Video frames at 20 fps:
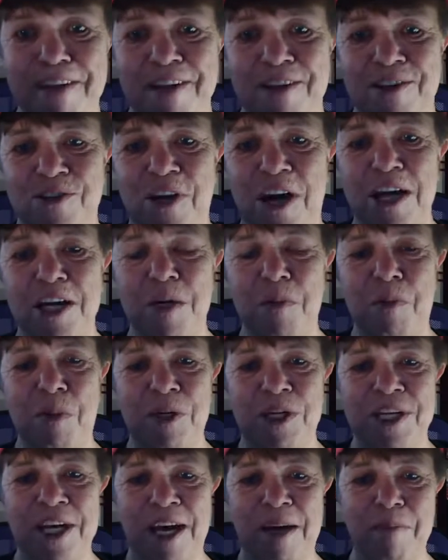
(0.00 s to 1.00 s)
Tried to
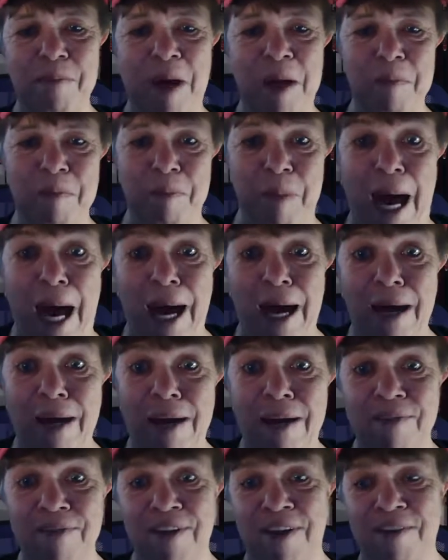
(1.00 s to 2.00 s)
protect my back
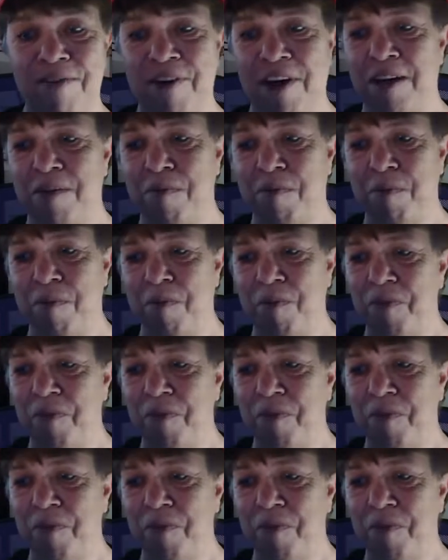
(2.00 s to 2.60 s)
because I've had